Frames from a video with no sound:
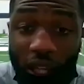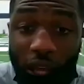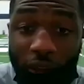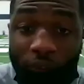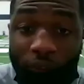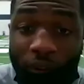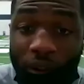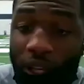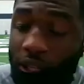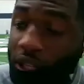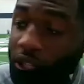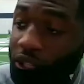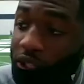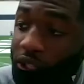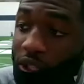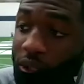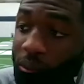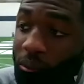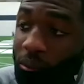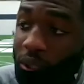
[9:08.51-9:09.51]
I feel like there
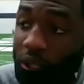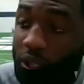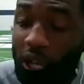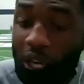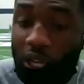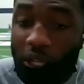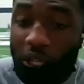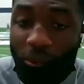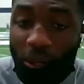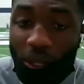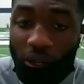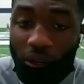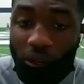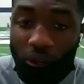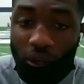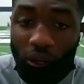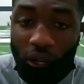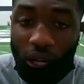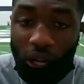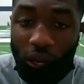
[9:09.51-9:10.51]
should have been a
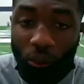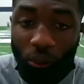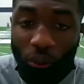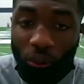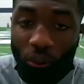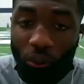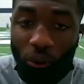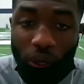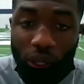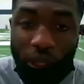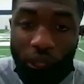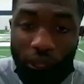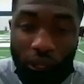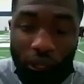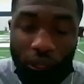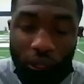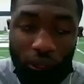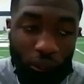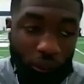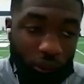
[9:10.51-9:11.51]
documentary on how we were working
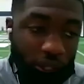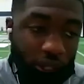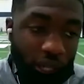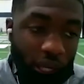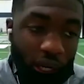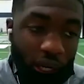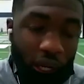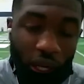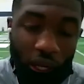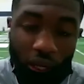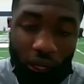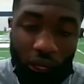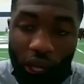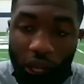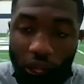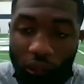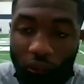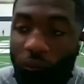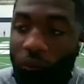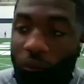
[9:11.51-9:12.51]
in Santa Ana,
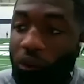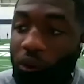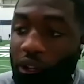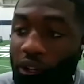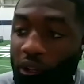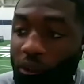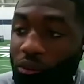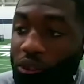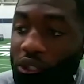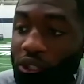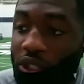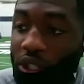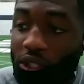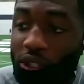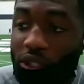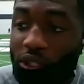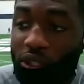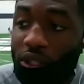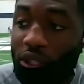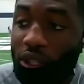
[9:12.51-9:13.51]
California. It was
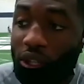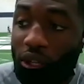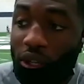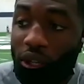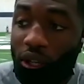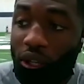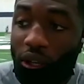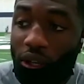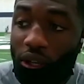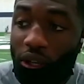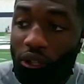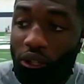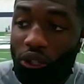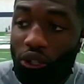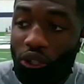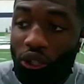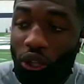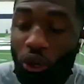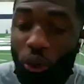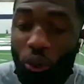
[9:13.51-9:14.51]
just
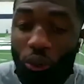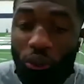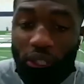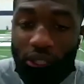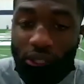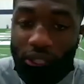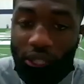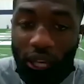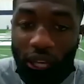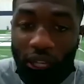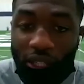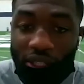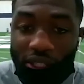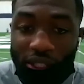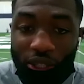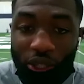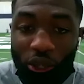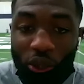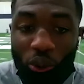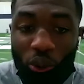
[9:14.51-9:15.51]
so intense.
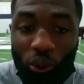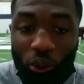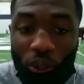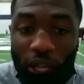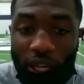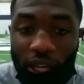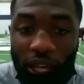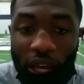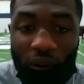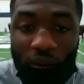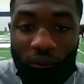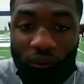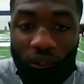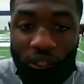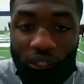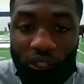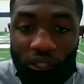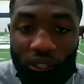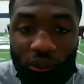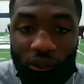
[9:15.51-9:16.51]
So, like,
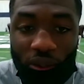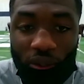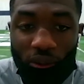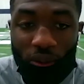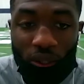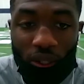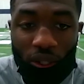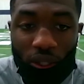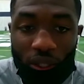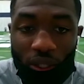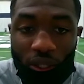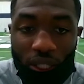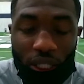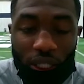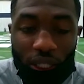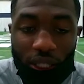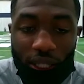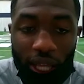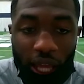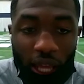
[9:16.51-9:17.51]
every single
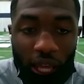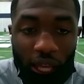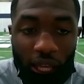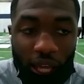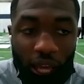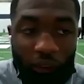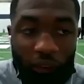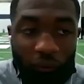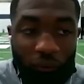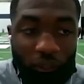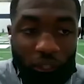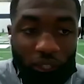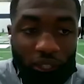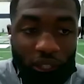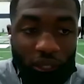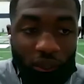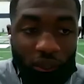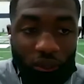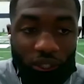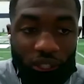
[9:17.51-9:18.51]
day, every
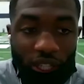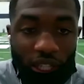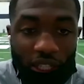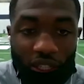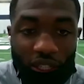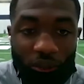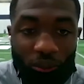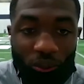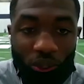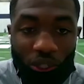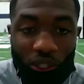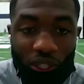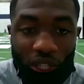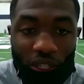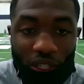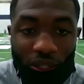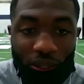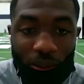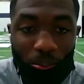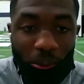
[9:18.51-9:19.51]
single session, it was
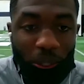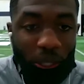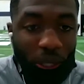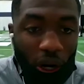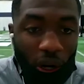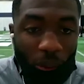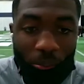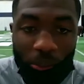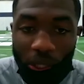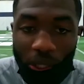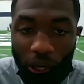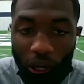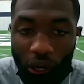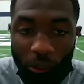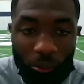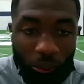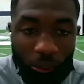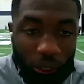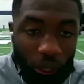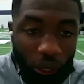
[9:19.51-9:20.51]
just PR,
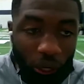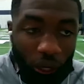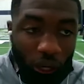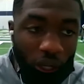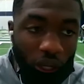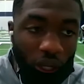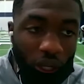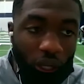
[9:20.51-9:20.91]
PR, PR.